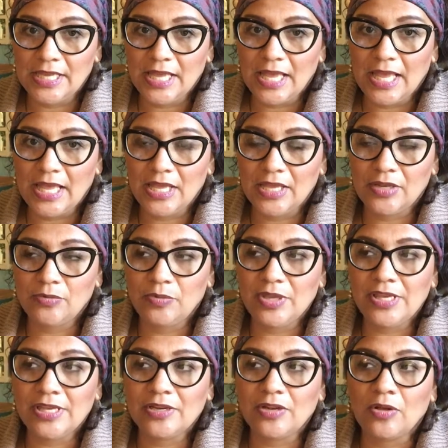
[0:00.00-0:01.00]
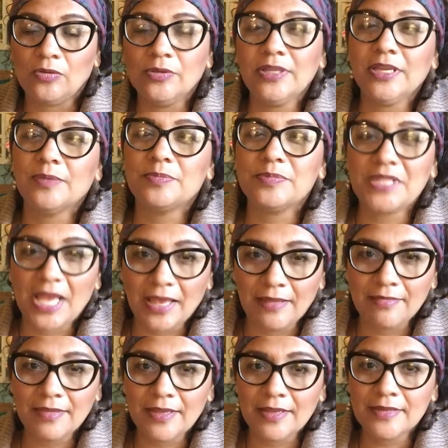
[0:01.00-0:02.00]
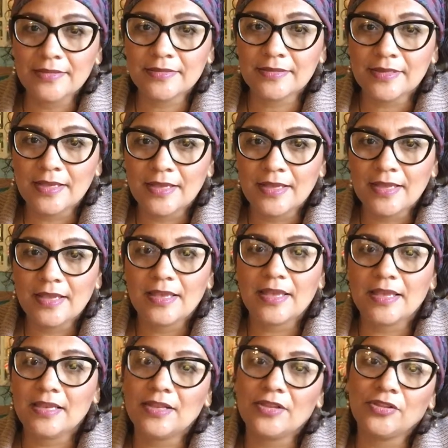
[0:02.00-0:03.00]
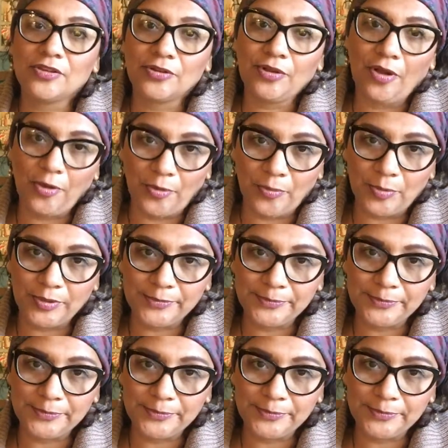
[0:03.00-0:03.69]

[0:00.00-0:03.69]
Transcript: And we can only obtain this in and through hope.